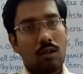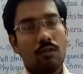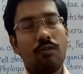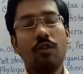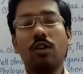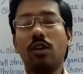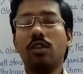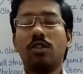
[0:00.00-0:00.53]

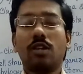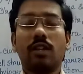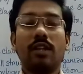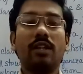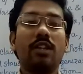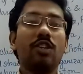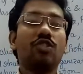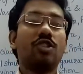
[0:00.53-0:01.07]
First,
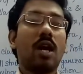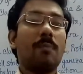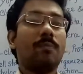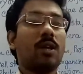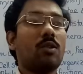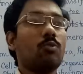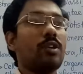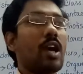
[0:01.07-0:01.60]
in this
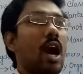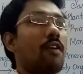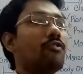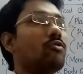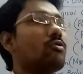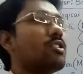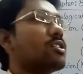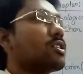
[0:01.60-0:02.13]
chapter we
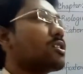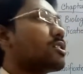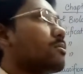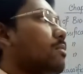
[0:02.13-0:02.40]
have to discuss